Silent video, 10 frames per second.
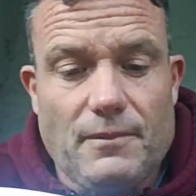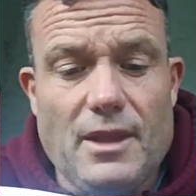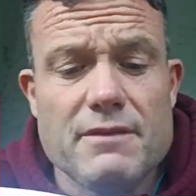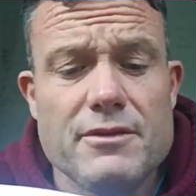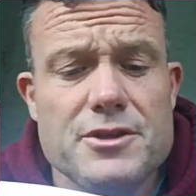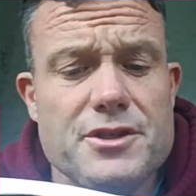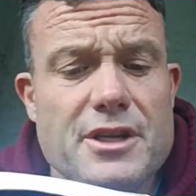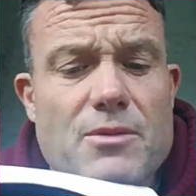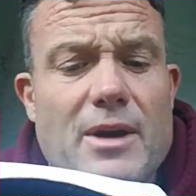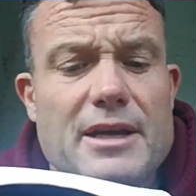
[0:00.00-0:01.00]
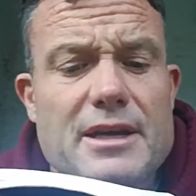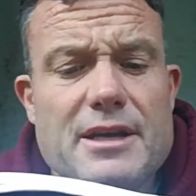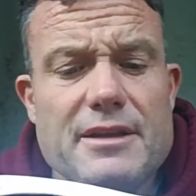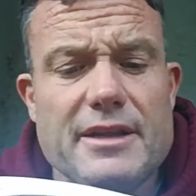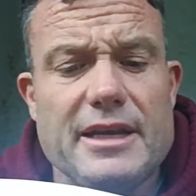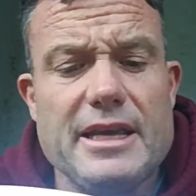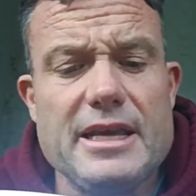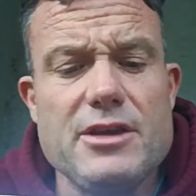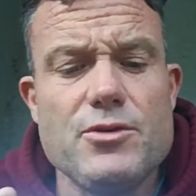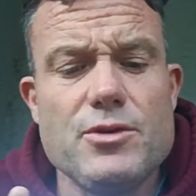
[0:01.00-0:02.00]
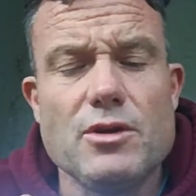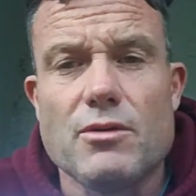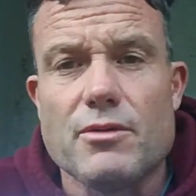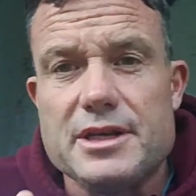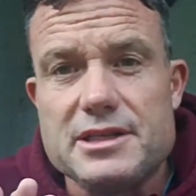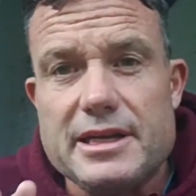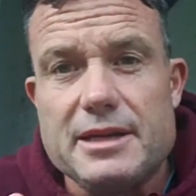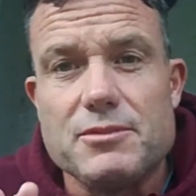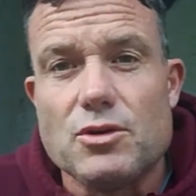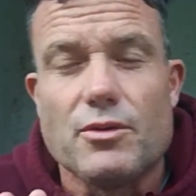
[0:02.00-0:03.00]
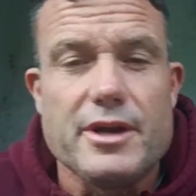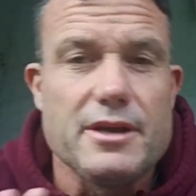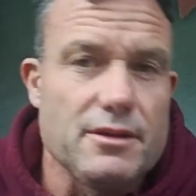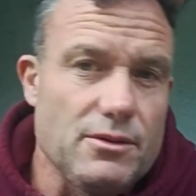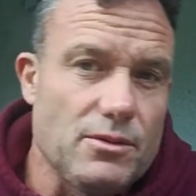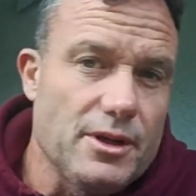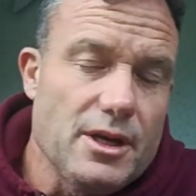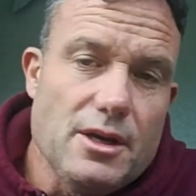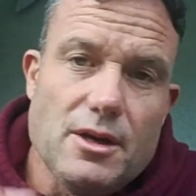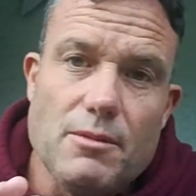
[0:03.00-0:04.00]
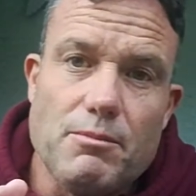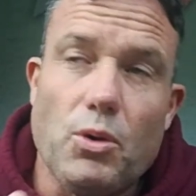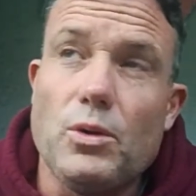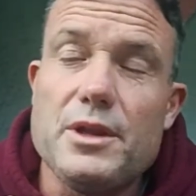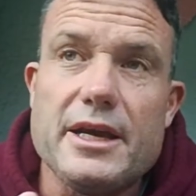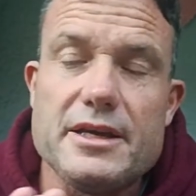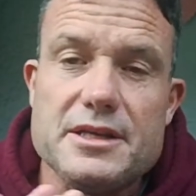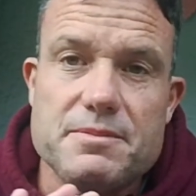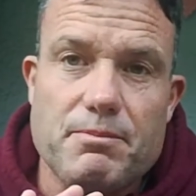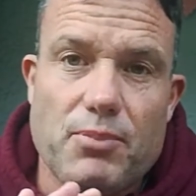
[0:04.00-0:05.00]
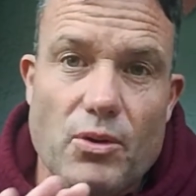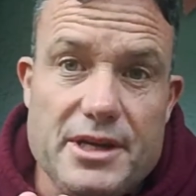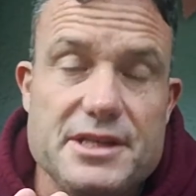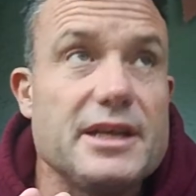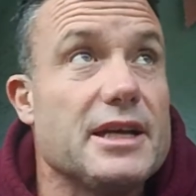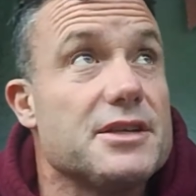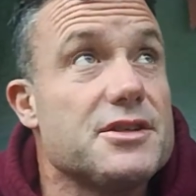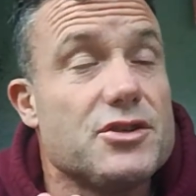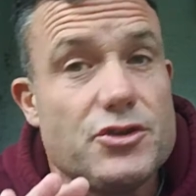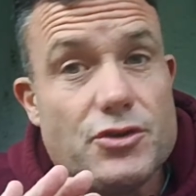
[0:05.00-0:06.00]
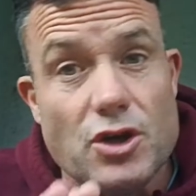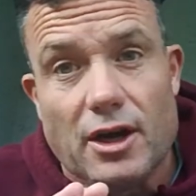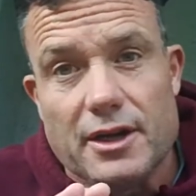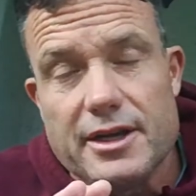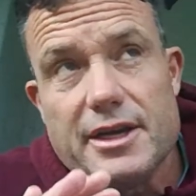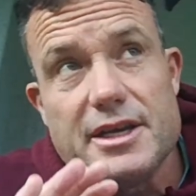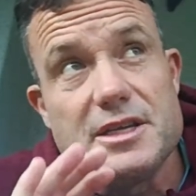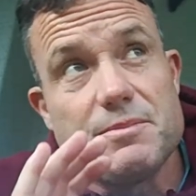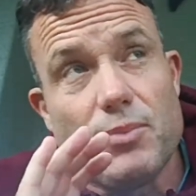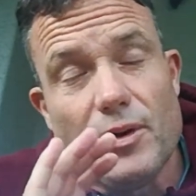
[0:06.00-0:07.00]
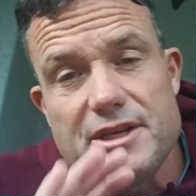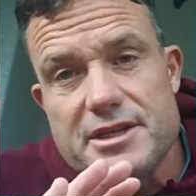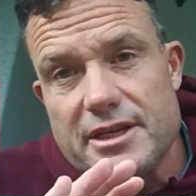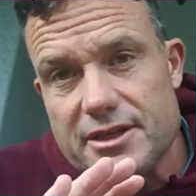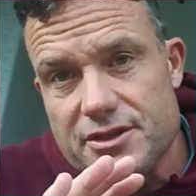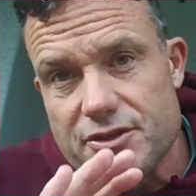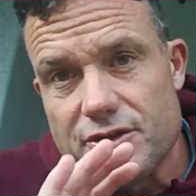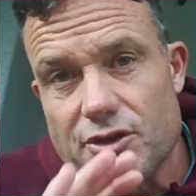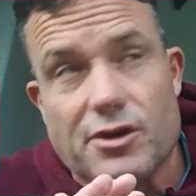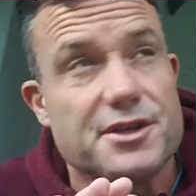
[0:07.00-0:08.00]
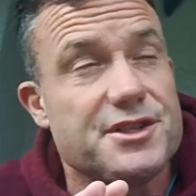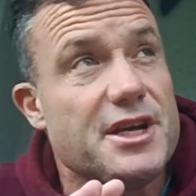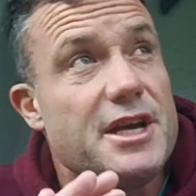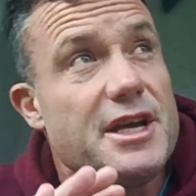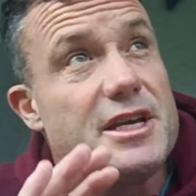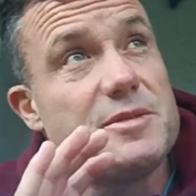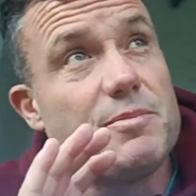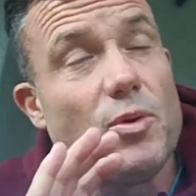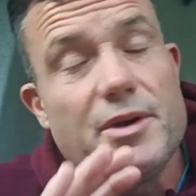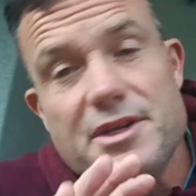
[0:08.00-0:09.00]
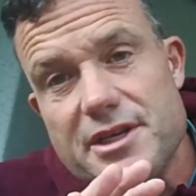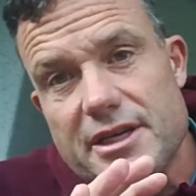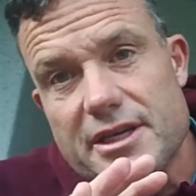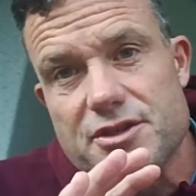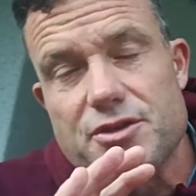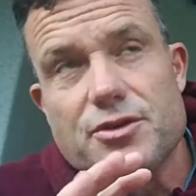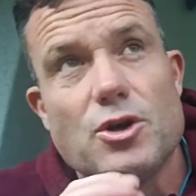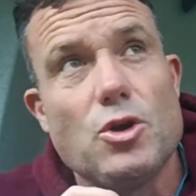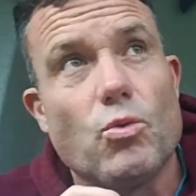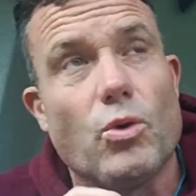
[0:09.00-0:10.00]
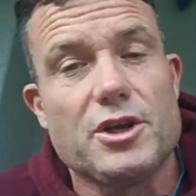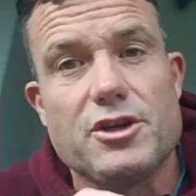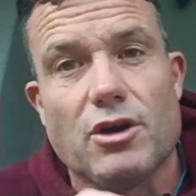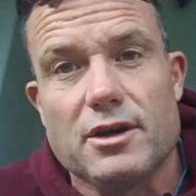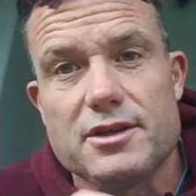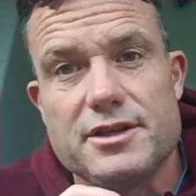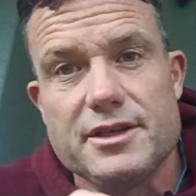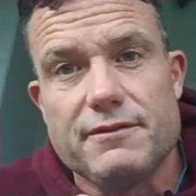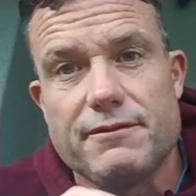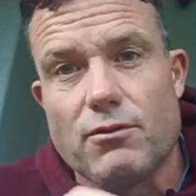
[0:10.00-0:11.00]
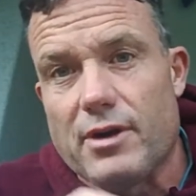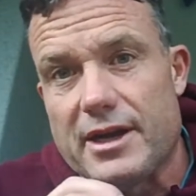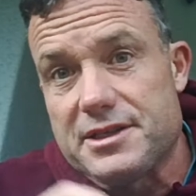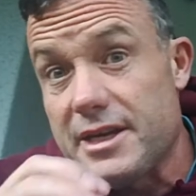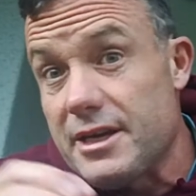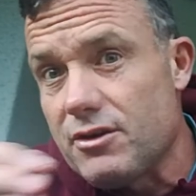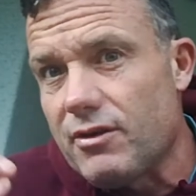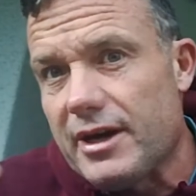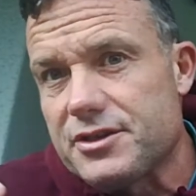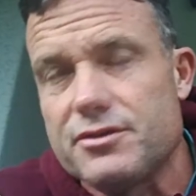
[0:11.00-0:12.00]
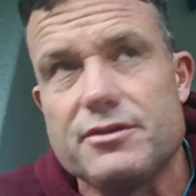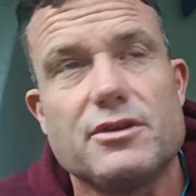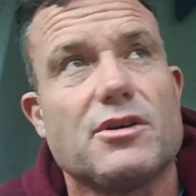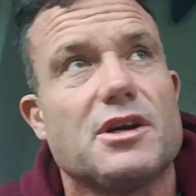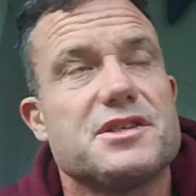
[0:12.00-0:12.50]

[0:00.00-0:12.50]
Verse 31, "That he who glories, let him glory in the Lord." Paul here is pointing us to God. He's pointing us to the cross. He's pointing us to what God did for us in Christ through the cross.